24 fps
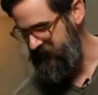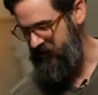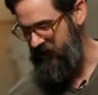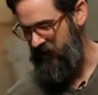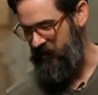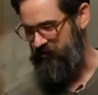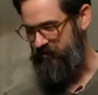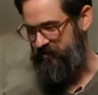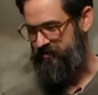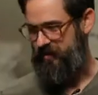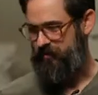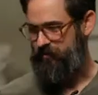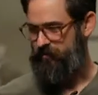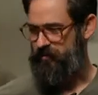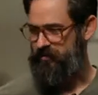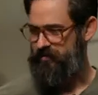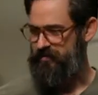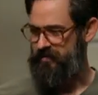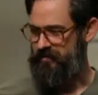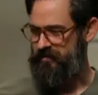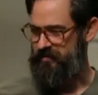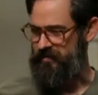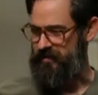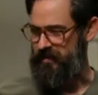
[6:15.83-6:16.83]
colors I'm
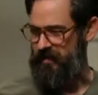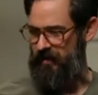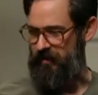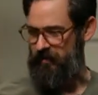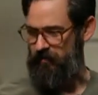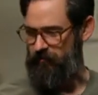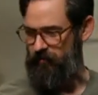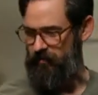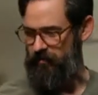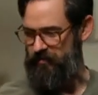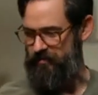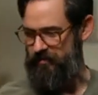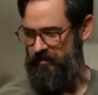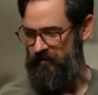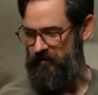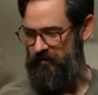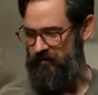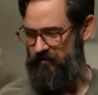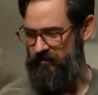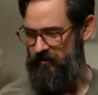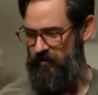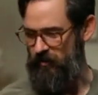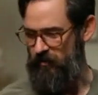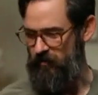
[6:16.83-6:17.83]
using today. I'm using
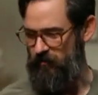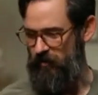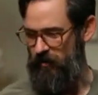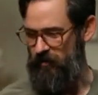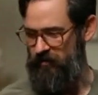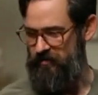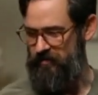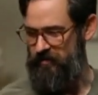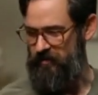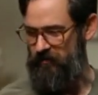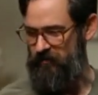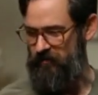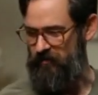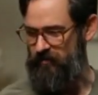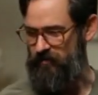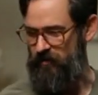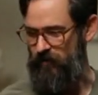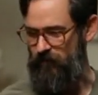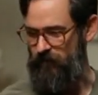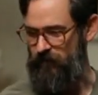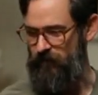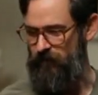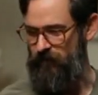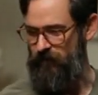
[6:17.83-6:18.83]
this cobalt teal. This is the
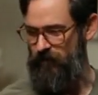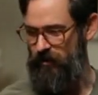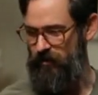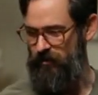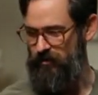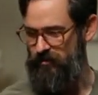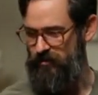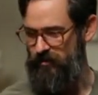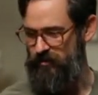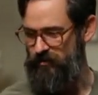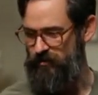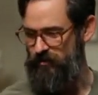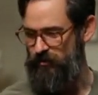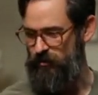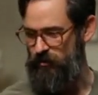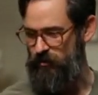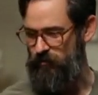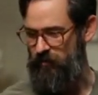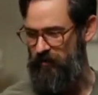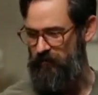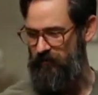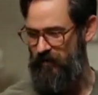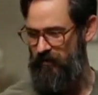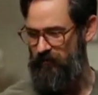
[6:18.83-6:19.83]
first
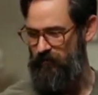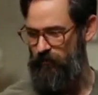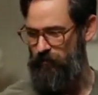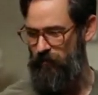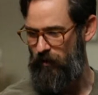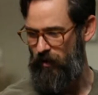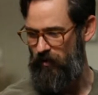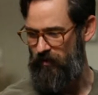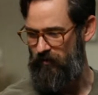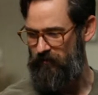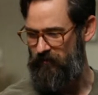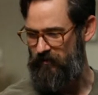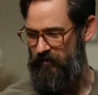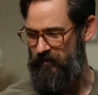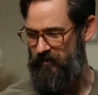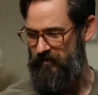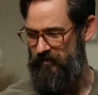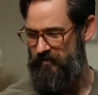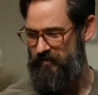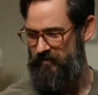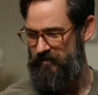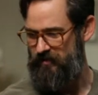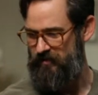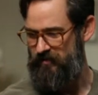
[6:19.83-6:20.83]
tube I've ever bought of
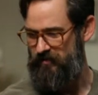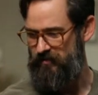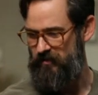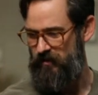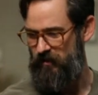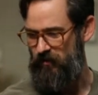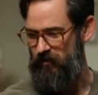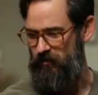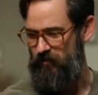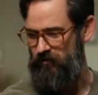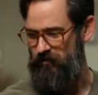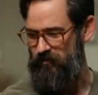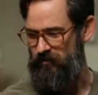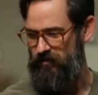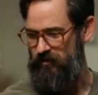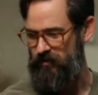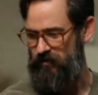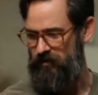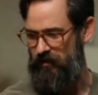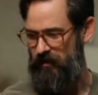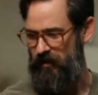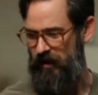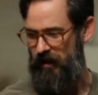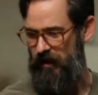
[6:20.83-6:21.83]
this. So
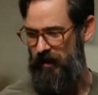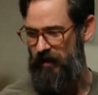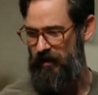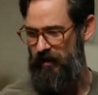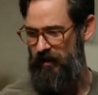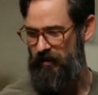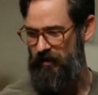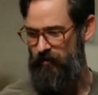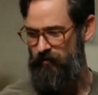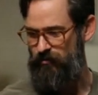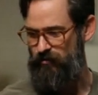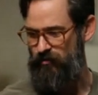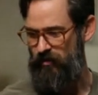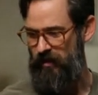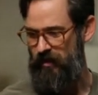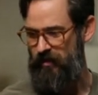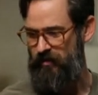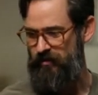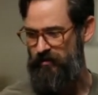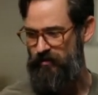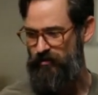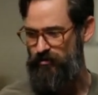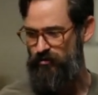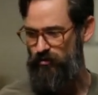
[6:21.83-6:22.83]
I am trying
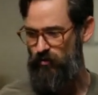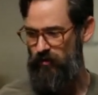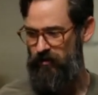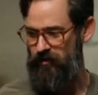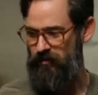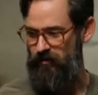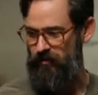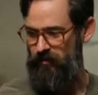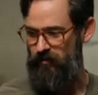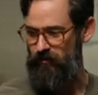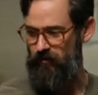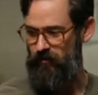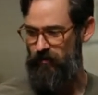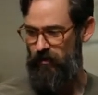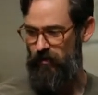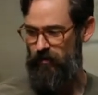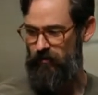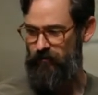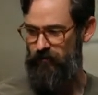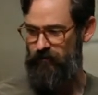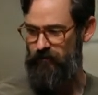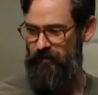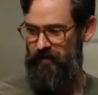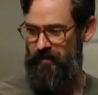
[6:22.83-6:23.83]
to join you
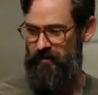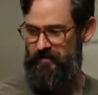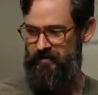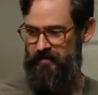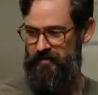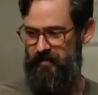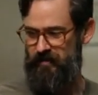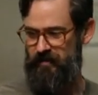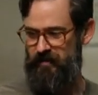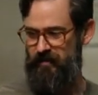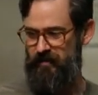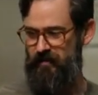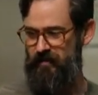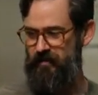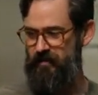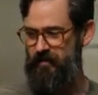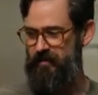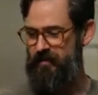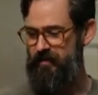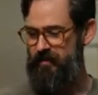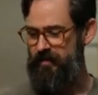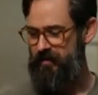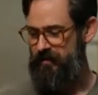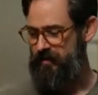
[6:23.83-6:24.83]
on facing
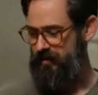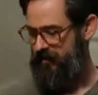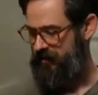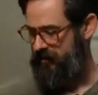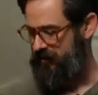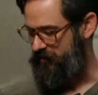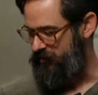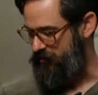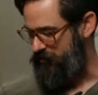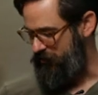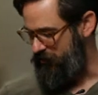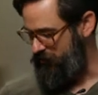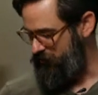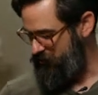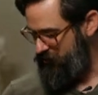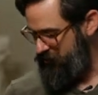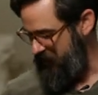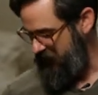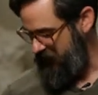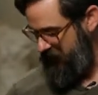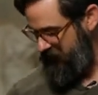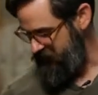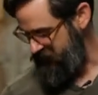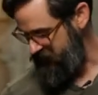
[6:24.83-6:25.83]
new
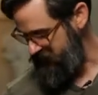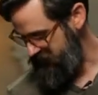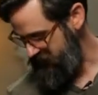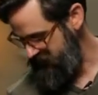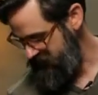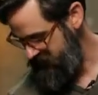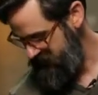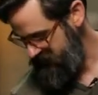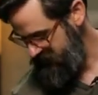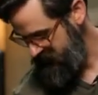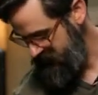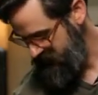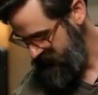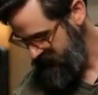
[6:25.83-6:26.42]
challenges